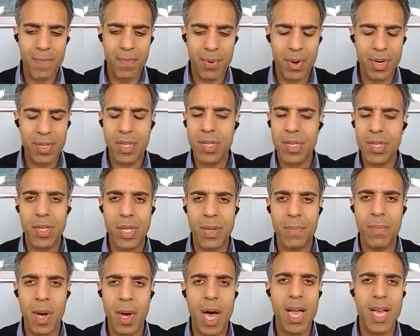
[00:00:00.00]

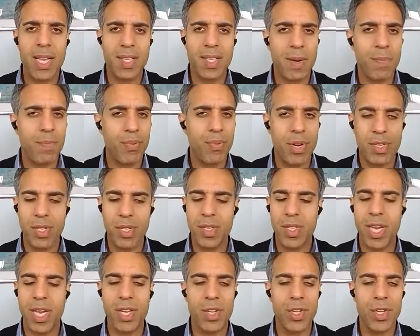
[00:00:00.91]
the buyers had
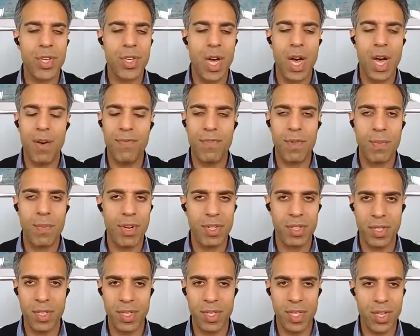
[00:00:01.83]
presentation after
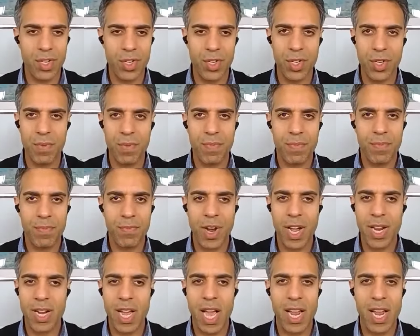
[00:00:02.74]
presentation, right?